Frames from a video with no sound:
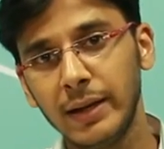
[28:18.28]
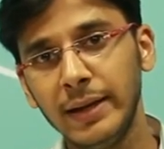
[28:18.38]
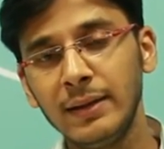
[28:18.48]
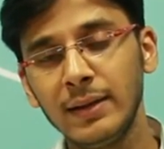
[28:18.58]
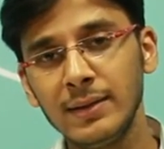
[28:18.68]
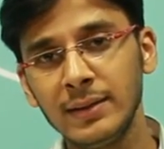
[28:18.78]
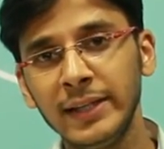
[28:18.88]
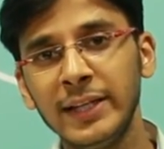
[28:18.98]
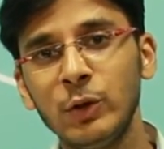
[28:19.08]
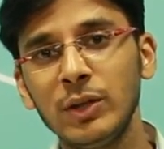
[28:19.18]

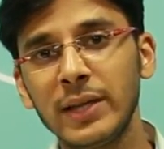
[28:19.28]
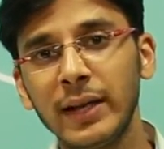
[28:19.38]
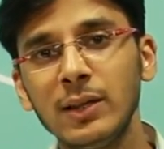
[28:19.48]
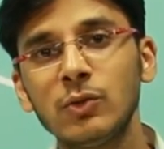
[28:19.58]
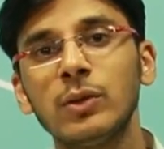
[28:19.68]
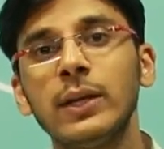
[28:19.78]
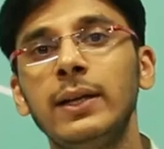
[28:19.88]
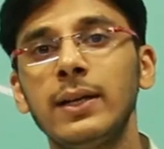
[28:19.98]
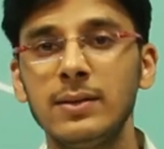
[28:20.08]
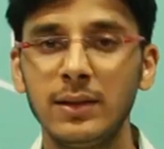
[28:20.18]
increasing in duty cycle, so the
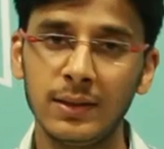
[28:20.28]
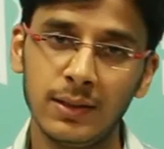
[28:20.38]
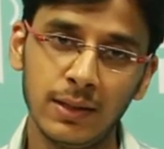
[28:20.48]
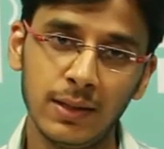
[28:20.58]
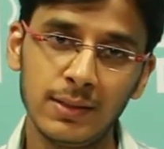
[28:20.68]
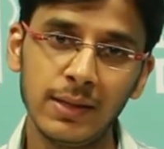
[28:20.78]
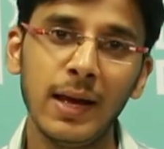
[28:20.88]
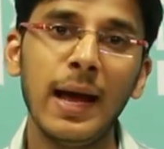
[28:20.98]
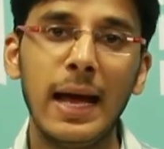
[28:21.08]
intensity is increasing.